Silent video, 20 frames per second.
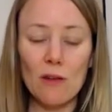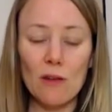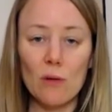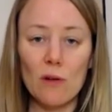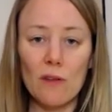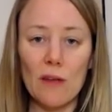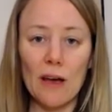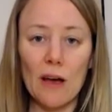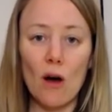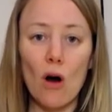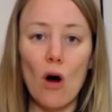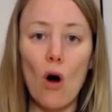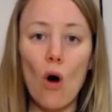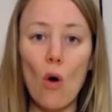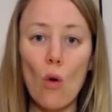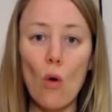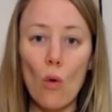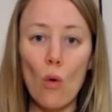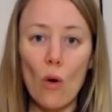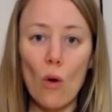So it's like a
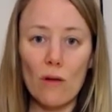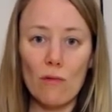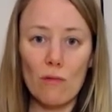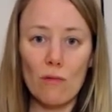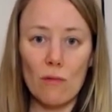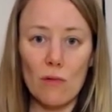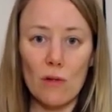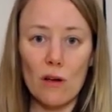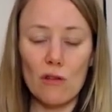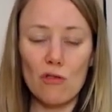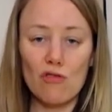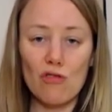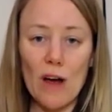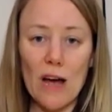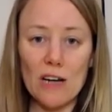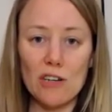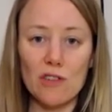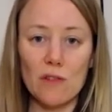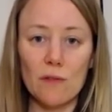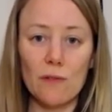whole
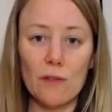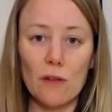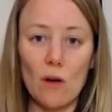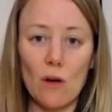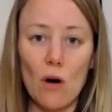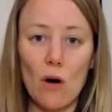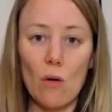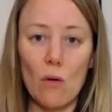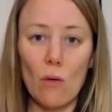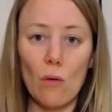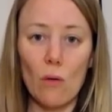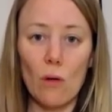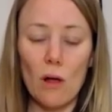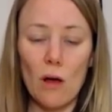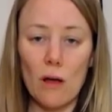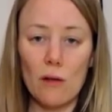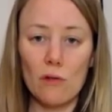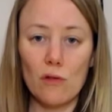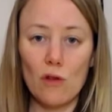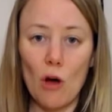contraction for the whole
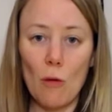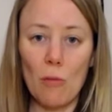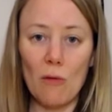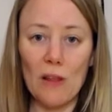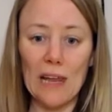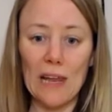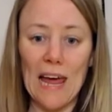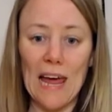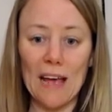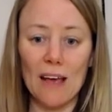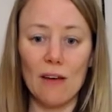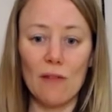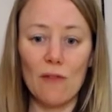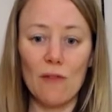top of the leg.